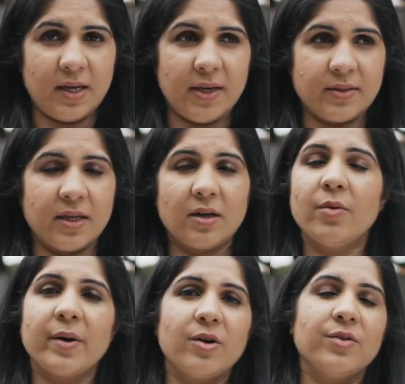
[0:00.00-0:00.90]
And I was like, oh
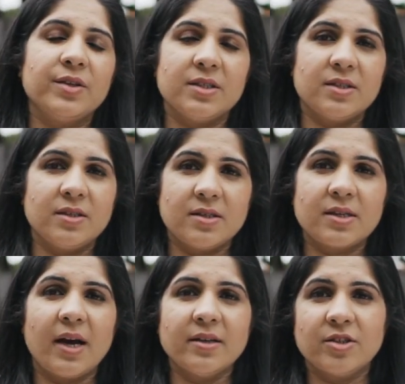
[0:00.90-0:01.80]
my God, this
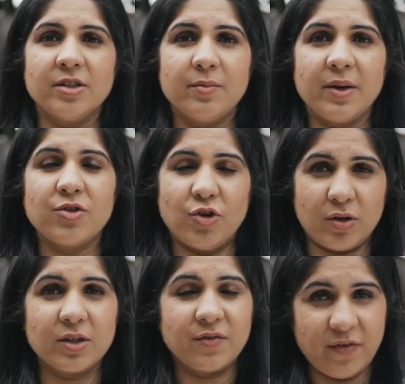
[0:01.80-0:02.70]
guy's going to be a
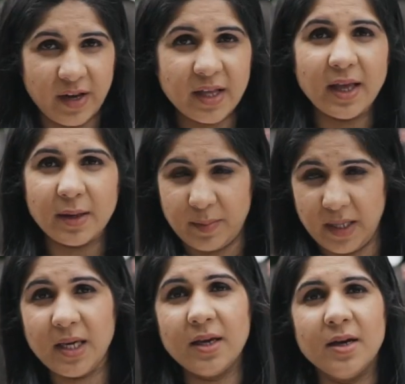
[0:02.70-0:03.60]
chocolate freak like
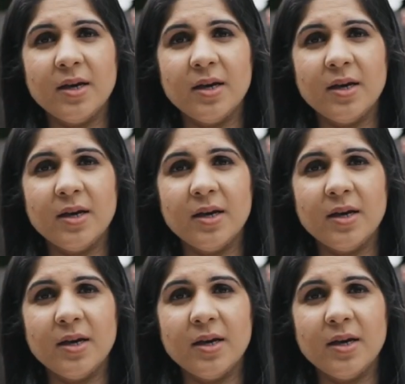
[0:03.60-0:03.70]
me.